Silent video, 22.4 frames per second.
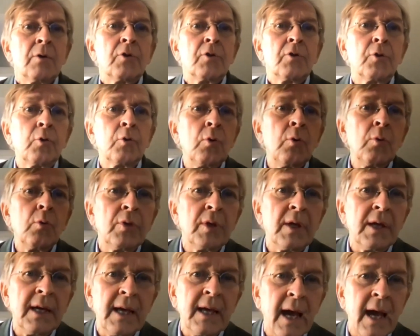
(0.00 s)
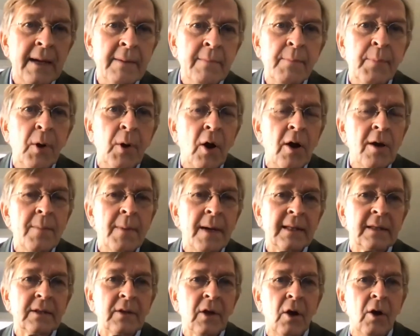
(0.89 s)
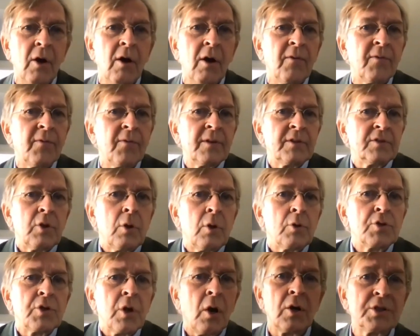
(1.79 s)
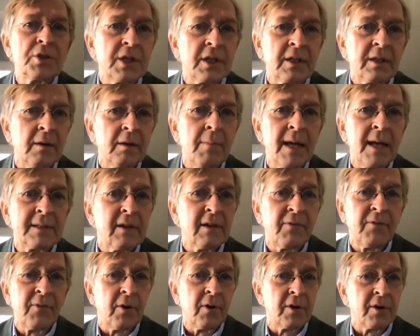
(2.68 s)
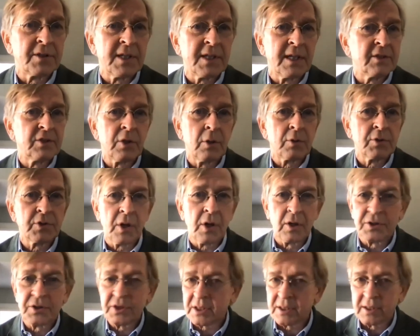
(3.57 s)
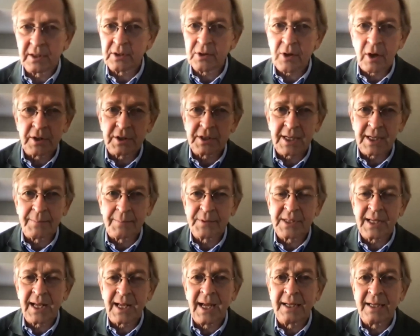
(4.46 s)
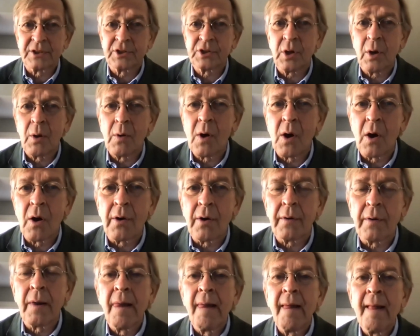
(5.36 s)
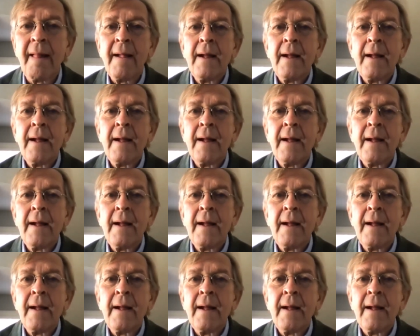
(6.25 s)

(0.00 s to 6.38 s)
through the employment of sociological metaphors and sociological concepts and so on.